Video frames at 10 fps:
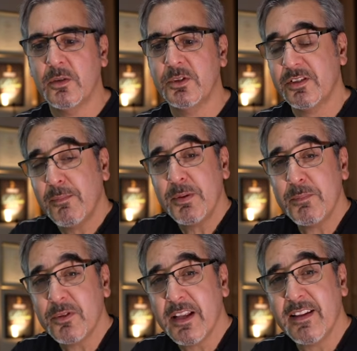With some
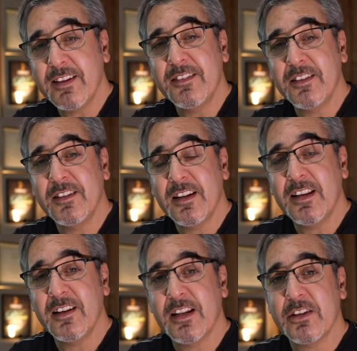people that is in
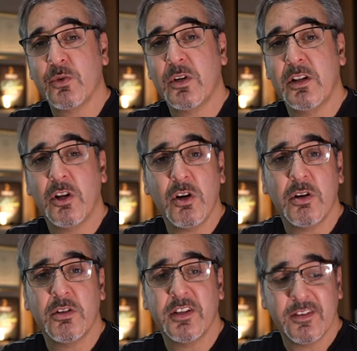natural
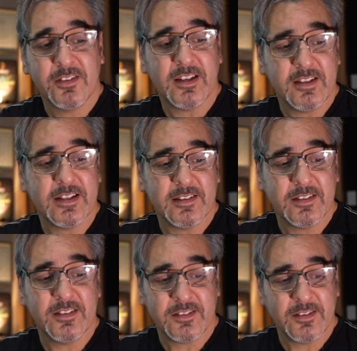law, they say that
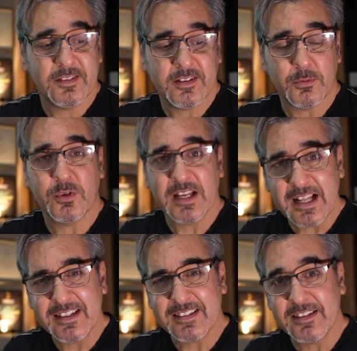this is the
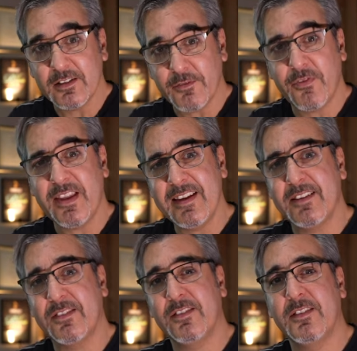reality of
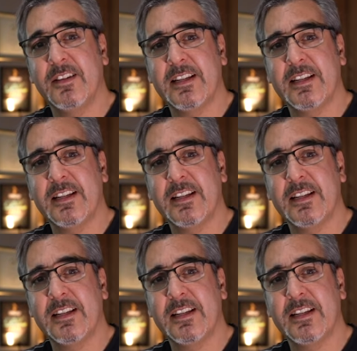things,